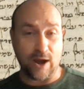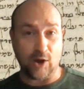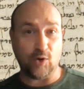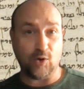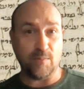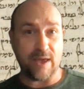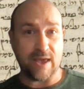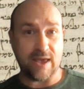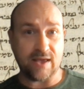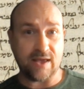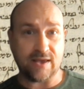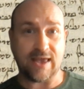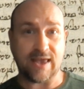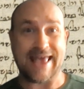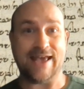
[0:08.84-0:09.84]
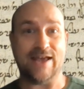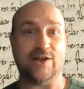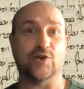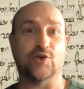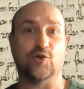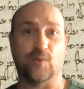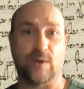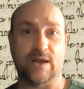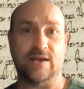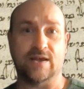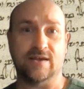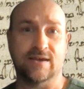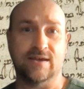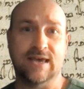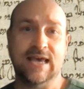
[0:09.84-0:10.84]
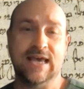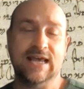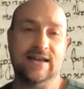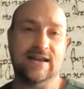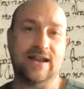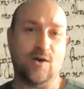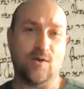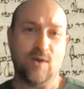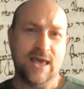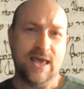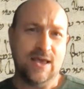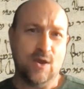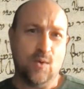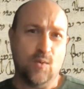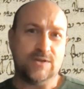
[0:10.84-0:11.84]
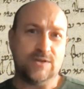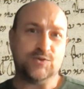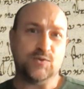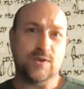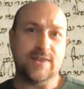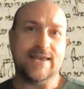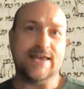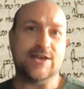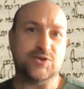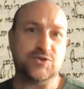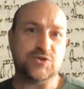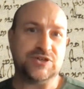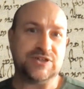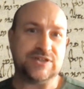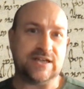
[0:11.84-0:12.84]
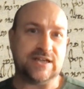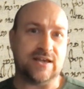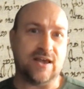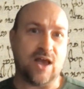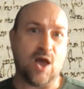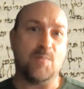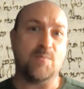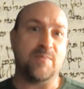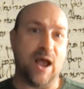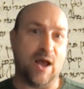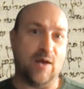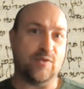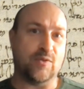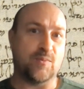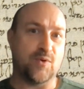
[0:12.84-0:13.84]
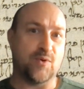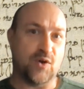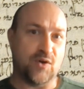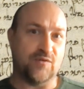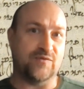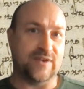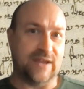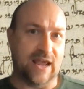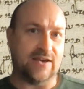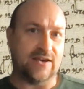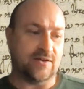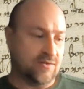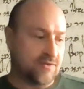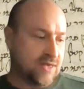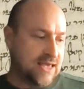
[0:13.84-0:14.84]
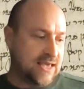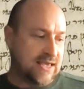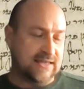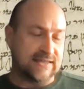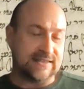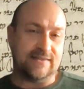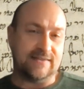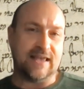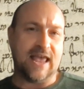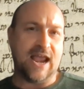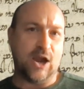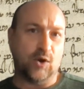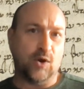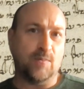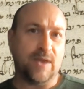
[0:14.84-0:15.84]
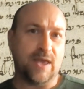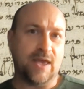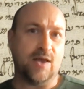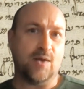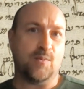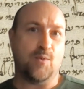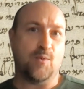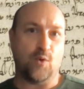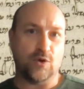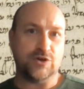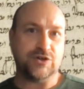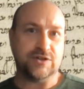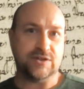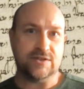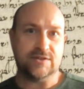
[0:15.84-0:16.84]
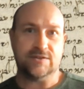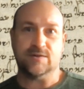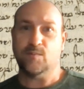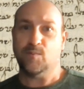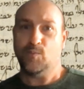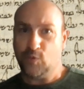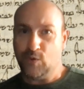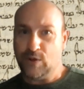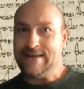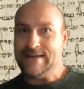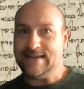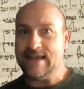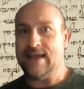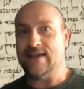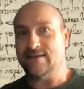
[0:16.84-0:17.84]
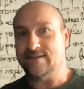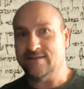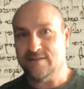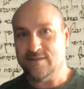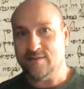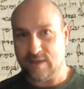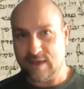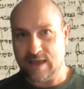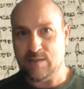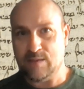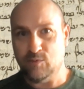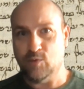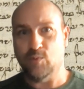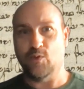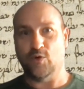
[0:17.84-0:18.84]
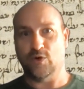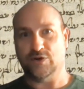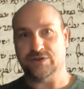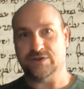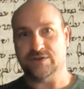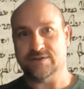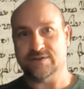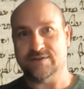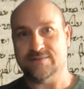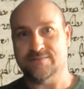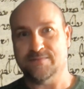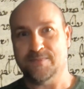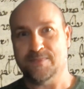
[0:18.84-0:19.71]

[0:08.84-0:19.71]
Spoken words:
Aramaic, and Greek. Now, what's really interesting about the book of Daniel is that the Aramaic portions predate the Hebrew portions.